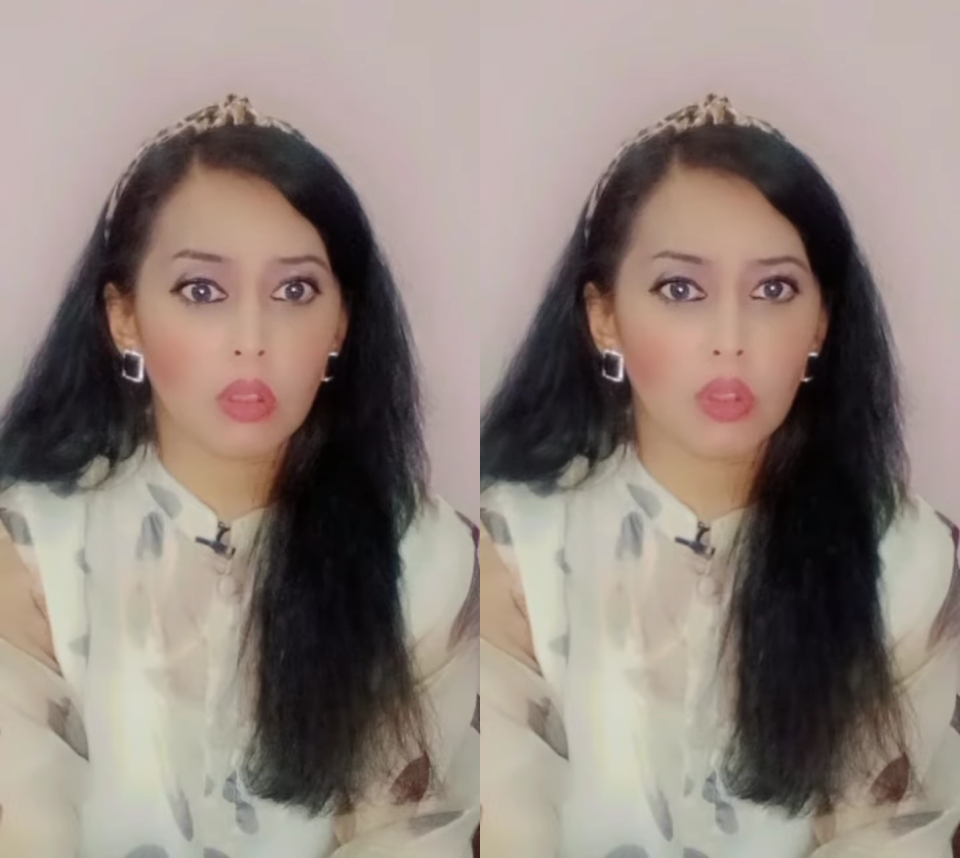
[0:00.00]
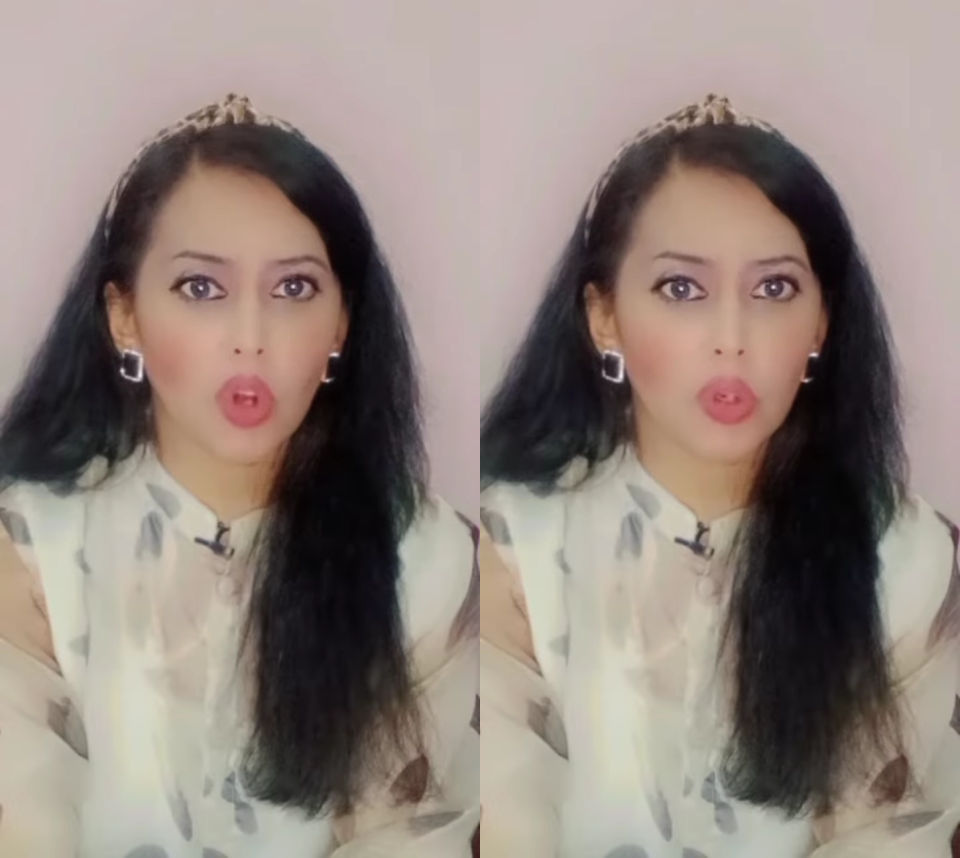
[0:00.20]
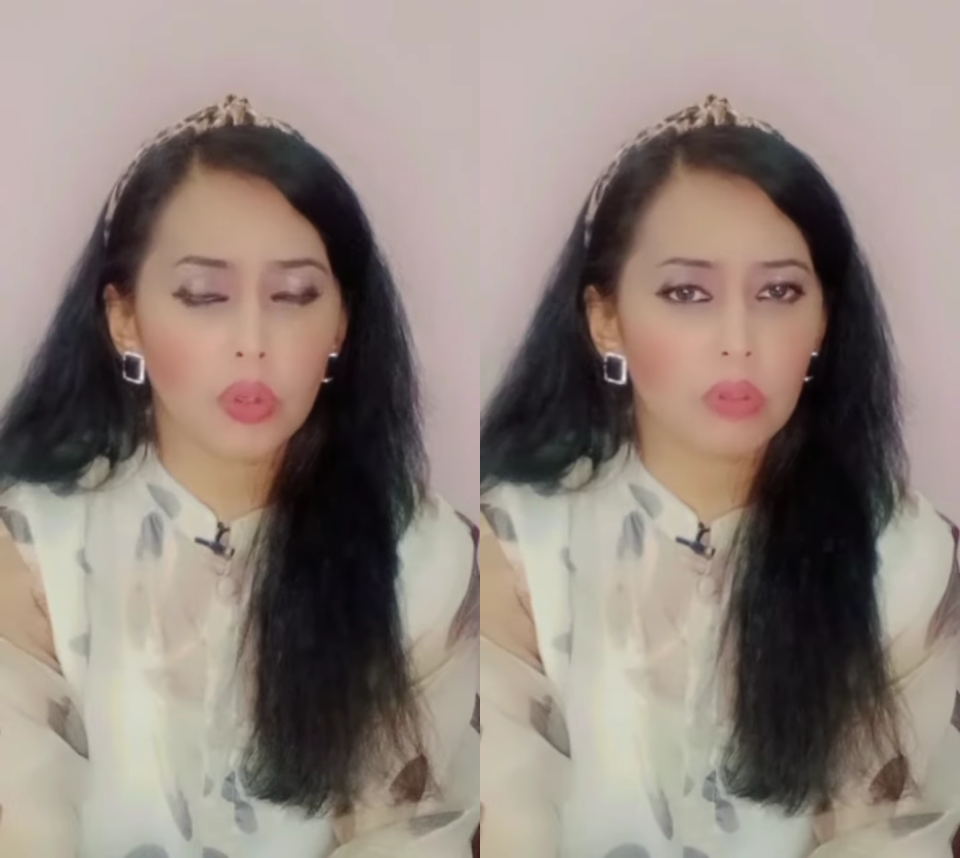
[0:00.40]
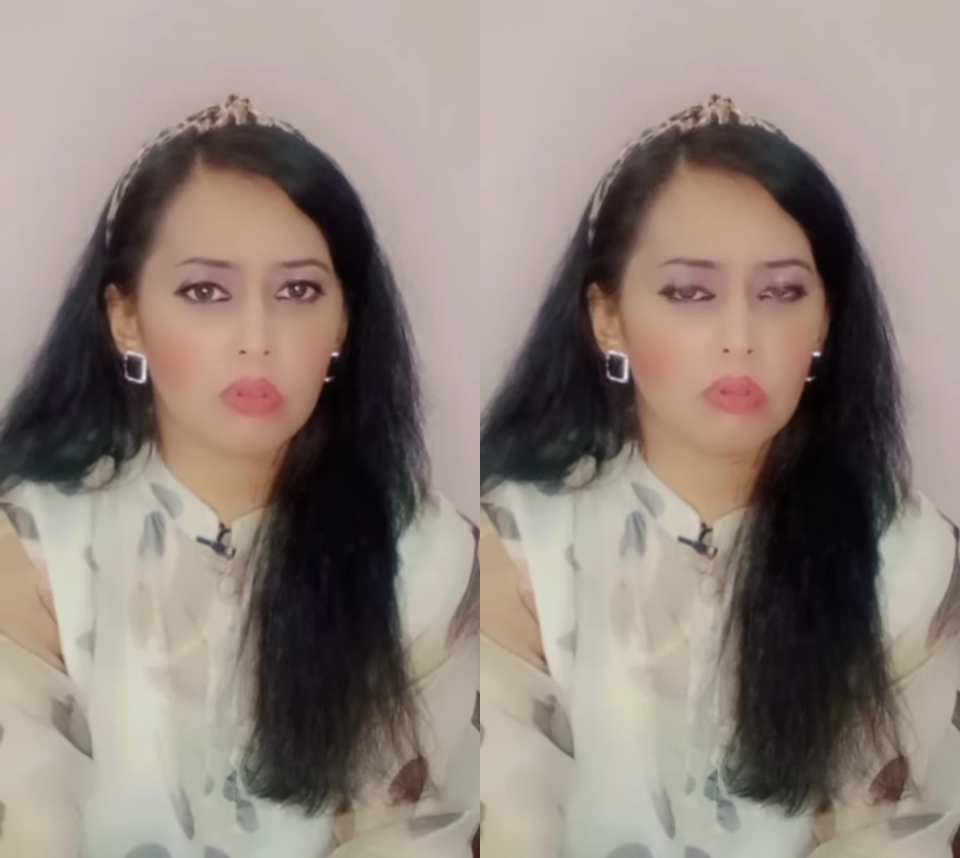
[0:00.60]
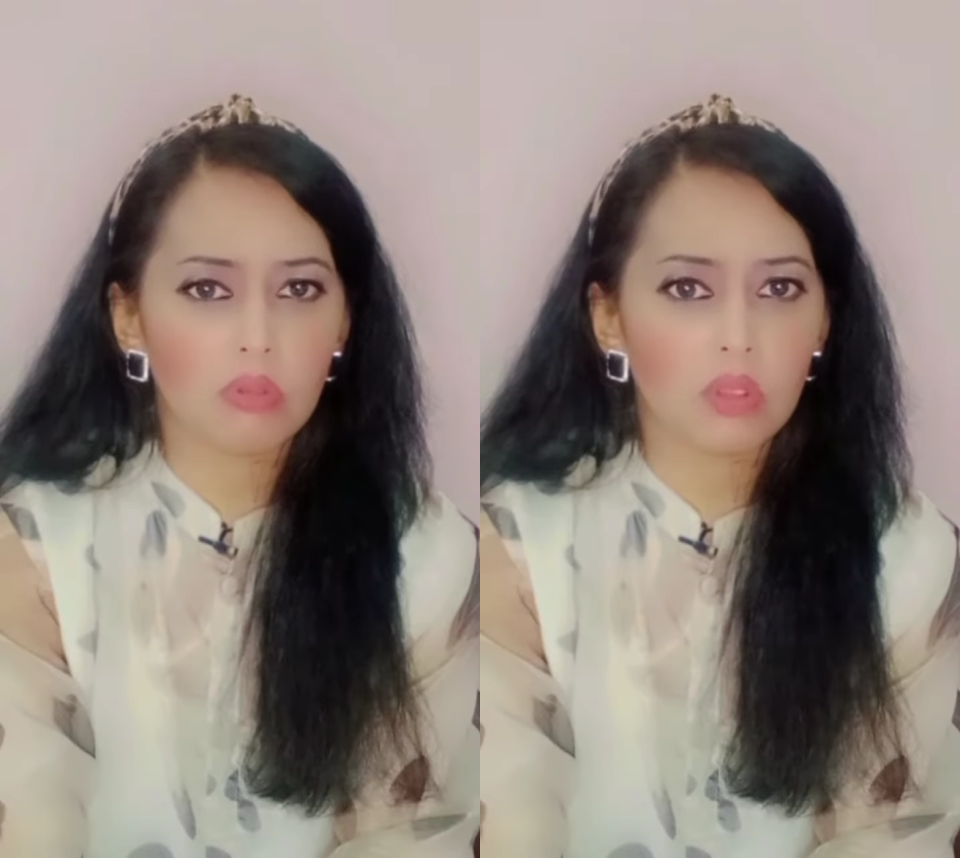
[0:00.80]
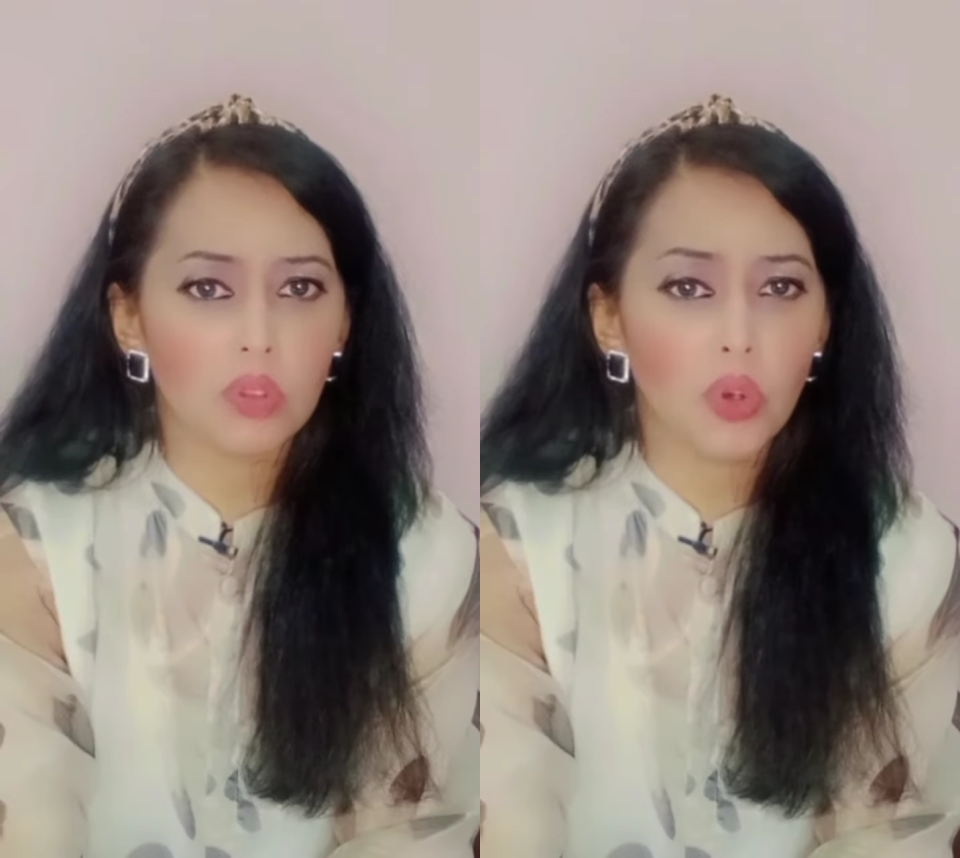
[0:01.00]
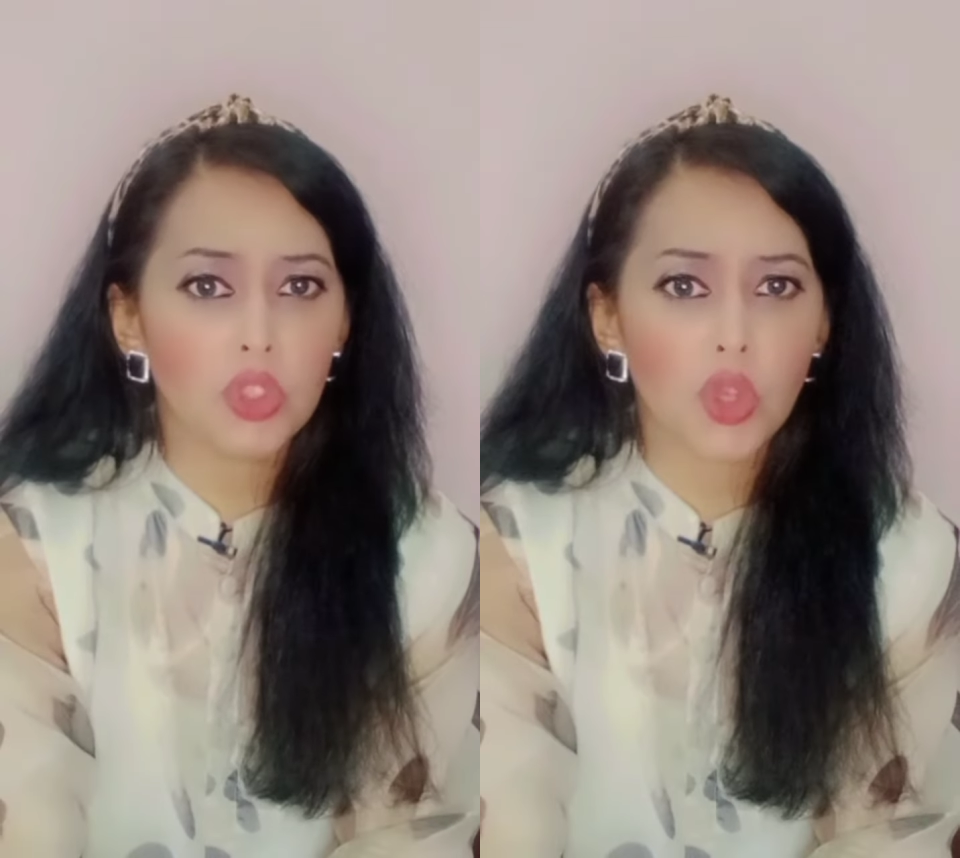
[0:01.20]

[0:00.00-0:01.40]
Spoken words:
nor